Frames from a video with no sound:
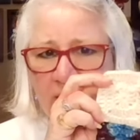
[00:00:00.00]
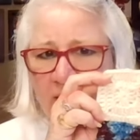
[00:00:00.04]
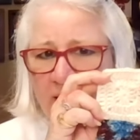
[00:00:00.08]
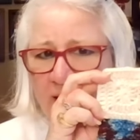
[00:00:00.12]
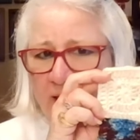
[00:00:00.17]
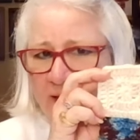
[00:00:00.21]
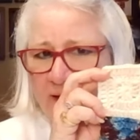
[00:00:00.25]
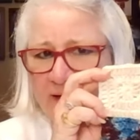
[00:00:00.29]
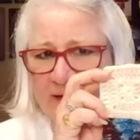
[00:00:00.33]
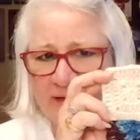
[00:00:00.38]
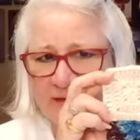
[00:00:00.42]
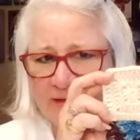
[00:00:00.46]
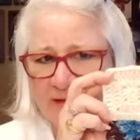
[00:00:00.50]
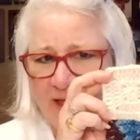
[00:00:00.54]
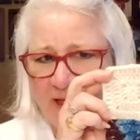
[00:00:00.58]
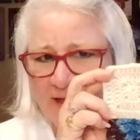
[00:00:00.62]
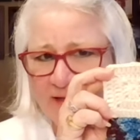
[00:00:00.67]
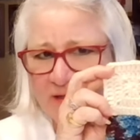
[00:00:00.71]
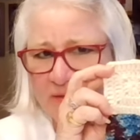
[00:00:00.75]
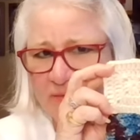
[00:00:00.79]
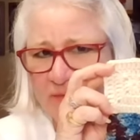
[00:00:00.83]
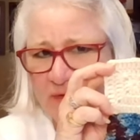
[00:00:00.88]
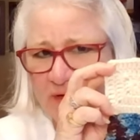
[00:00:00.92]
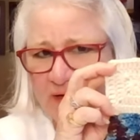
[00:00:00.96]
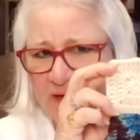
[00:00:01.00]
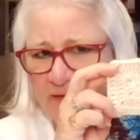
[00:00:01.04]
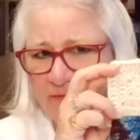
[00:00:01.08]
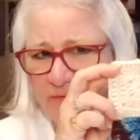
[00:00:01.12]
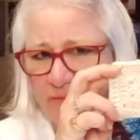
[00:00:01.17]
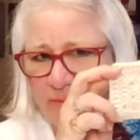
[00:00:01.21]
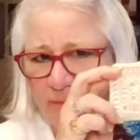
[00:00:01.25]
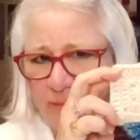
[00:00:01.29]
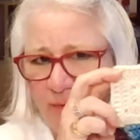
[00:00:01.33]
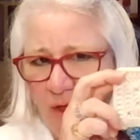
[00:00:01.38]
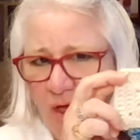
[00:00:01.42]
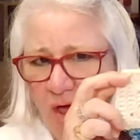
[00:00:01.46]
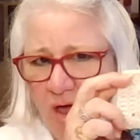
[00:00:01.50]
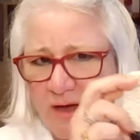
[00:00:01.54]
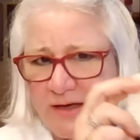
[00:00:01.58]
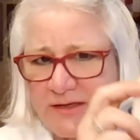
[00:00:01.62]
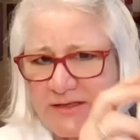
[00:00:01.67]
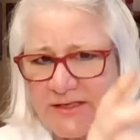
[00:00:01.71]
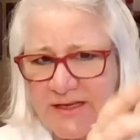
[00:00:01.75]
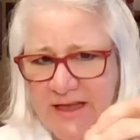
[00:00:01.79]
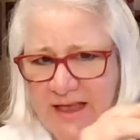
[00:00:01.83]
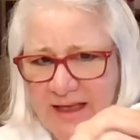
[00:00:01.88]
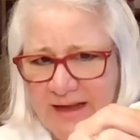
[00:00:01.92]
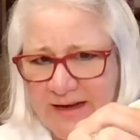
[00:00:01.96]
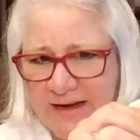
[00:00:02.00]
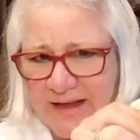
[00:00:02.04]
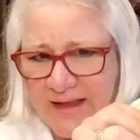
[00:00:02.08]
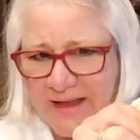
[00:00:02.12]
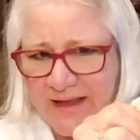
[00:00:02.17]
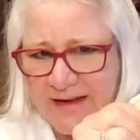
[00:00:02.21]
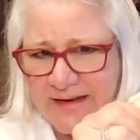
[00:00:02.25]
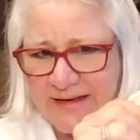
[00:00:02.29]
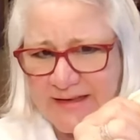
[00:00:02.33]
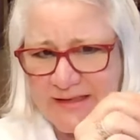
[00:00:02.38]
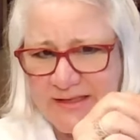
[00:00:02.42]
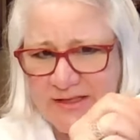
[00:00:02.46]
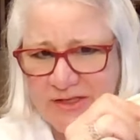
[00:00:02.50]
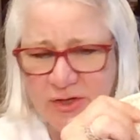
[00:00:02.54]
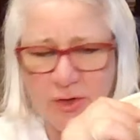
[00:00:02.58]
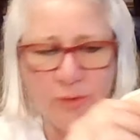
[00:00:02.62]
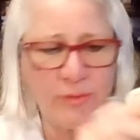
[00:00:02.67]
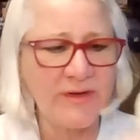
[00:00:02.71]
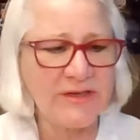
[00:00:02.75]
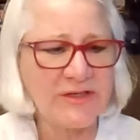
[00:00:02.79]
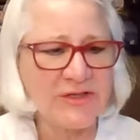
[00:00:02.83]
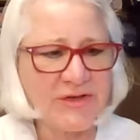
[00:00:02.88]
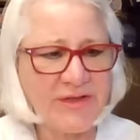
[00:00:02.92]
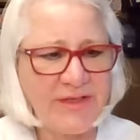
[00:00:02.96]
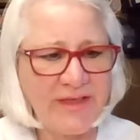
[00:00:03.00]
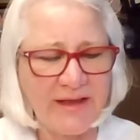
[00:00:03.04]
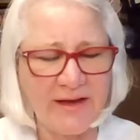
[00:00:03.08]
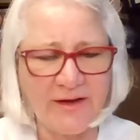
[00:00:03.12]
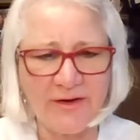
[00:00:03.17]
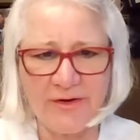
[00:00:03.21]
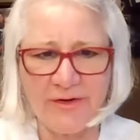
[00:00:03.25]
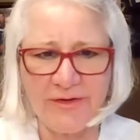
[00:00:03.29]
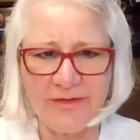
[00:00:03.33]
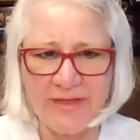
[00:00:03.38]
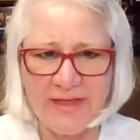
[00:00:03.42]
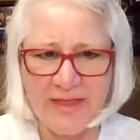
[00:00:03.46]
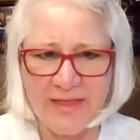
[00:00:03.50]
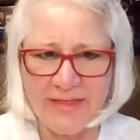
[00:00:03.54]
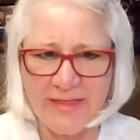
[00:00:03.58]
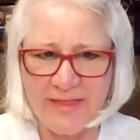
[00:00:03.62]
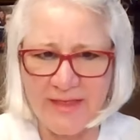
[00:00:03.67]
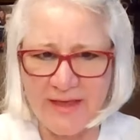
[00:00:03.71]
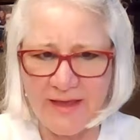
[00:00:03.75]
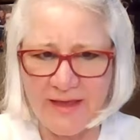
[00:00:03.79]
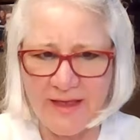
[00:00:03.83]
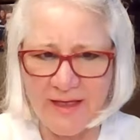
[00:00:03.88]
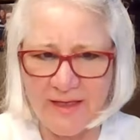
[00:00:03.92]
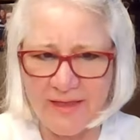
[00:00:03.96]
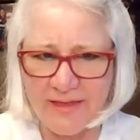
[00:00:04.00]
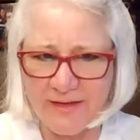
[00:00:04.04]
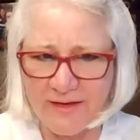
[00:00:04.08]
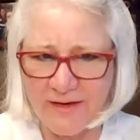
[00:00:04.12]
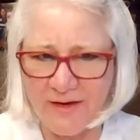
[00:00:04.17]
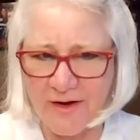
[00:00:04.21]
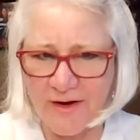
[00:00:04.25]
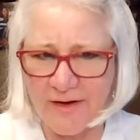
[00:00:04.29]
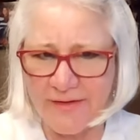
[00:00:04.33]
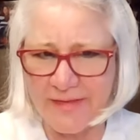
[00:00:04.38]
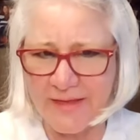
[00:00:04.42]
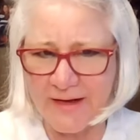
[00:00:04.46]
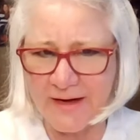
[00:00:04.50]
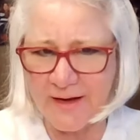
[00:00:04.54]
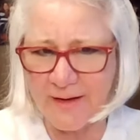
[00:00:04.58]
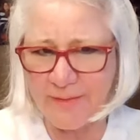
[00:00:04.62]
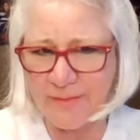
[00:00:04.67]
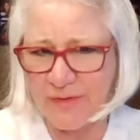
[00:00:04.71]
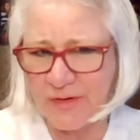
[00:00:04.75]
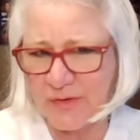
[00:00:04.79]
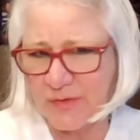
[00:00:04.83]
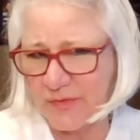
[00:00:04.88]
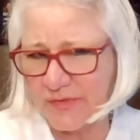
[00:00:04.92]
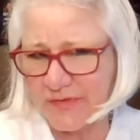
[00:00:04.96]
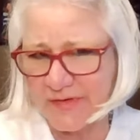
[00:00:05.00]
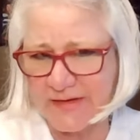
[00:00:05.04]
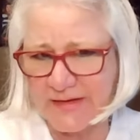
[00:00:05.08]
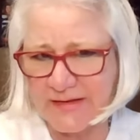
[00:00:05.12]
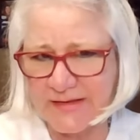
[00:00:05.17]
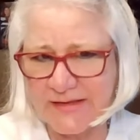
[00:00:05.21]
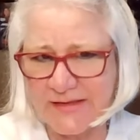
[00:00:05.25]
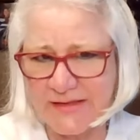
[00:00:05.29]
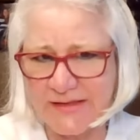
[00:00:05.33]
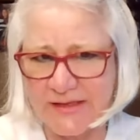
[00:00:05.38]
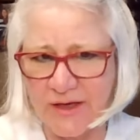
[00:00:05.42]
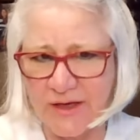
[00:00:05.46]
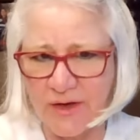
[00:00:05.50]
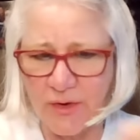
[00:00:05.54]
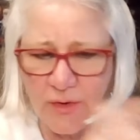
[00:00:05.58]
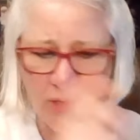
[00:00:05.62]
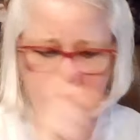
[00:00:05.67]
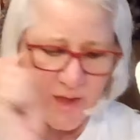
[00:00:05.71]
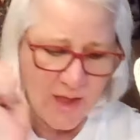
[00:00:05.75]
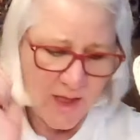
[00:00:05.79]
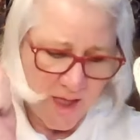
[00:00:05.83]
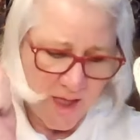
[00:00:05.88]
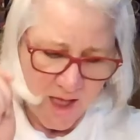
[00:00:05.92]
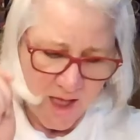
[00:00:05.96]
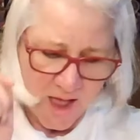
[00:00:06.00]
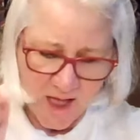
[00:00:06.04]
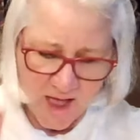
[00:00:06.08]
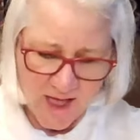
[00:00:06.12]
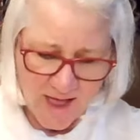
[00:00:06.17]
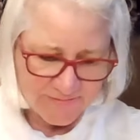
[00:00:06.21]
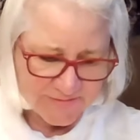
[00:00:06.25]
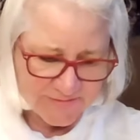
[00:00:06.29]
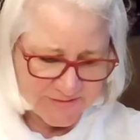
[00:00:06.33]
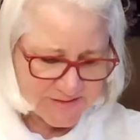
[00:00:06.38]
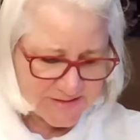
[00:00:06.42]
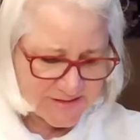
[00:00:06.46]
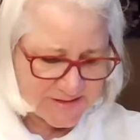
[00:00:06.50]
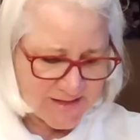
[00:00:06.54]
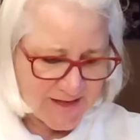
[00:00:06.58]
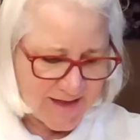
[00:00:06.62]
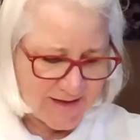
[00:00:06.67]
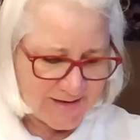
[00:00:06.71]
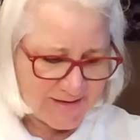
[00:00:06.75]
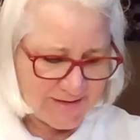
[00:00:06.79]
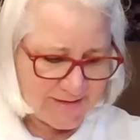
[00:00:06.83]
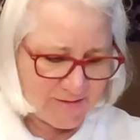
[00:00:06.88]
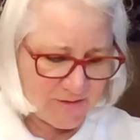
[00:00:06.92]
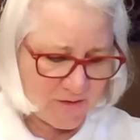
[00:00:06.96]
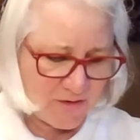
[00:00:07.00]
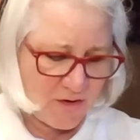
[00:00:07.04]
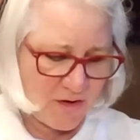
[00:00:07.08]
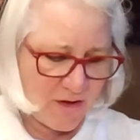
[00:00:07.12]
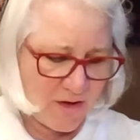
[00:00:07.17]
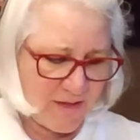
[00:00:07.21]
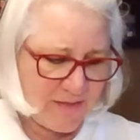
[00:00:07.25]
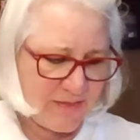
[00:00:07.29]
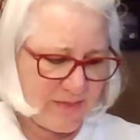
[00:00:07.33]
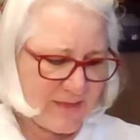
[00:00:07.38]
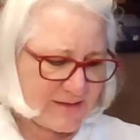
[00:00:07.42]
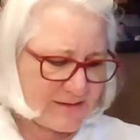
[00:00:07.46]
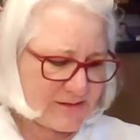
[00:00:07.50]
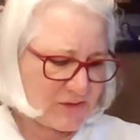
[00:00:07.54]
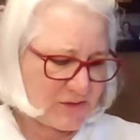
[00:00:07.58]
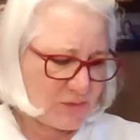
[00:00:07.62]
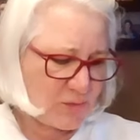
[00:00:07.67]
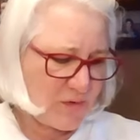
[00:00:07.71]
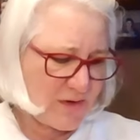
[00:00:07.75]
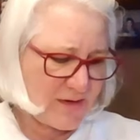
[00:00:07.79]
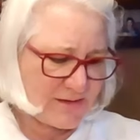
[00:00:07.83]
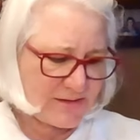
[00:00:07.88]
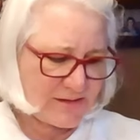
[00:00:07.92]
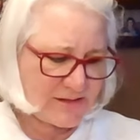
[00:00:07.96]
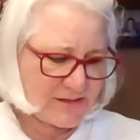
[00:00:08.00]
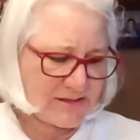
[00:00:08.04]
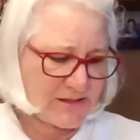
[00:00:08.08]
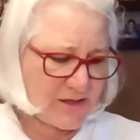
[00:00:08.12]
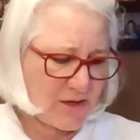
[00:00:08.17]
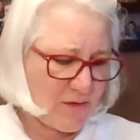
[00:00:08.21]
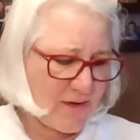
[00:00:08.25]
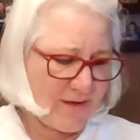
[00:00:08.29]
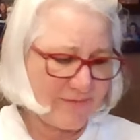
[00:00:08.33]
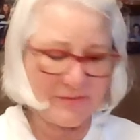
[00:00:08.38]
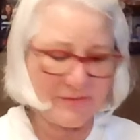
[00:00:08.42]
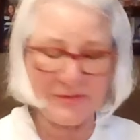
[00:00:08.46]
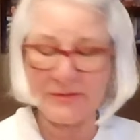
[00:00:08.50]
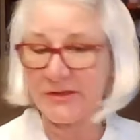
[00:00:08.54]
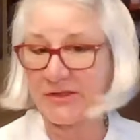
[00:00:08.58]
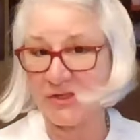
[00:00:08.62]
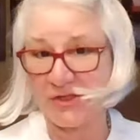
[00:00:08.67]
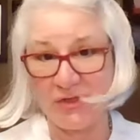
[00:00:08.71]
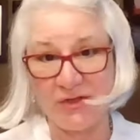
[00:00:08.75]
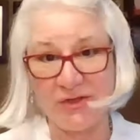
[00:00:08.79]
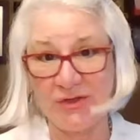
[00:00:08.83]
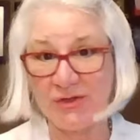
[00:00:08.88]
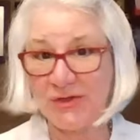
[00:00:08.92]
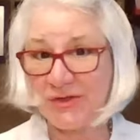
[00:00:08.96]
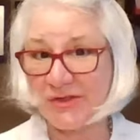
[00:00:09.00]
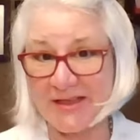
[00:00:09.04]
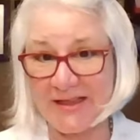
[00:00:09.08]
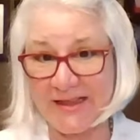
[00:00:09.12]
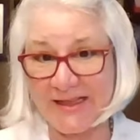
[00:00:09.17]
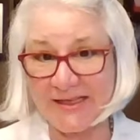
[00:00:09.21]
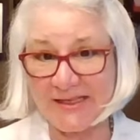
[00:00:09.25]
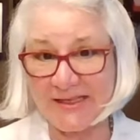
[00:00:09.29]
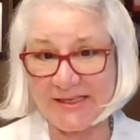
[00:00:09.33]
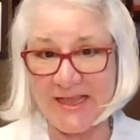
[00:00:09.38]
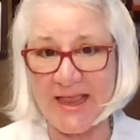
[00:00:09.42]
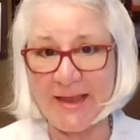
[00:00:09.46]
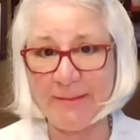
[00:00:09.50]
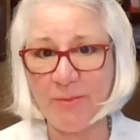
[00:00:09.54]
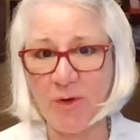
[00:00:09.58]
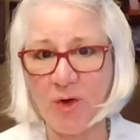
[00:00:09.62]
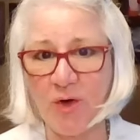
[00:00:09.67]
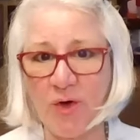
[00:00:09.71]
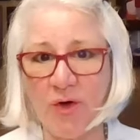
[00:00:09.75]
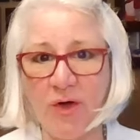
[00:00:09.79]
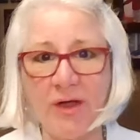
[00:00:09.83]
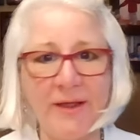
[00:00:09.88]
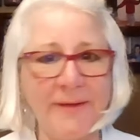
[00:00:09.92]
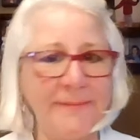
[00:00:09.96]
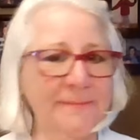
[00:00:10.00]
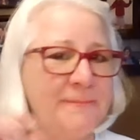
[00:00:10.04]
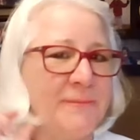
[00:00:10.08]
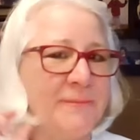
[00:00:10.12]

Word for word: And it hasn't been even blocked yet. And it's so much thicker than the yarn that I'm using. So I've decided on this one. So I'm just using the same hook.